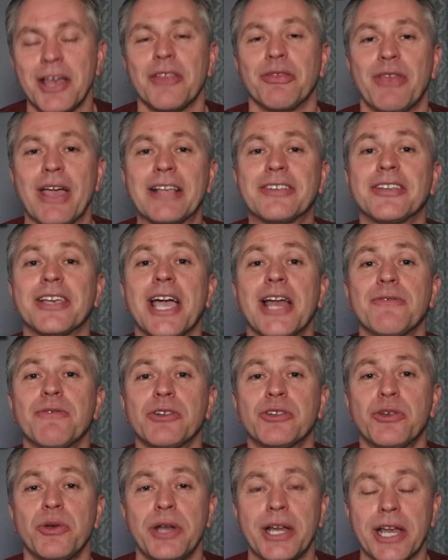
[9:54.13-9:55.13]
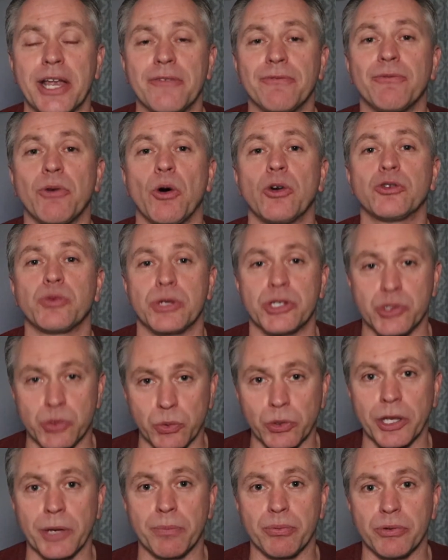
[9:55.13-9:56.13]
Thanks again for tuning in, folks. We
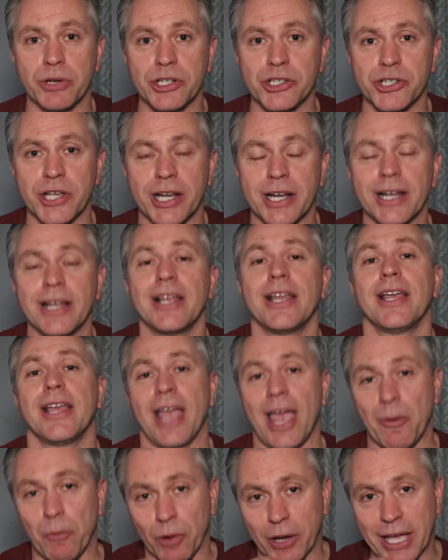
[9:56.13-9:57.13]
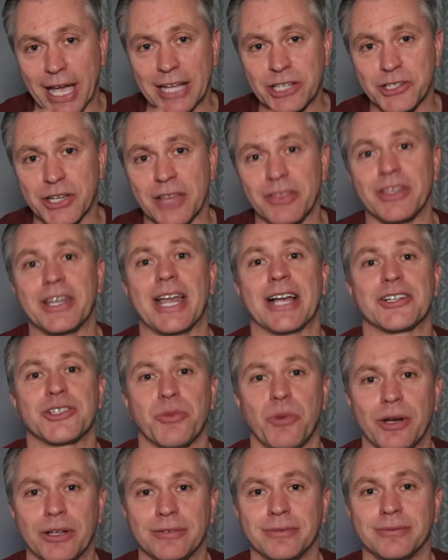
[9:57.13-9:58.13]
truly appreciate it, and we'll catch you on the next one.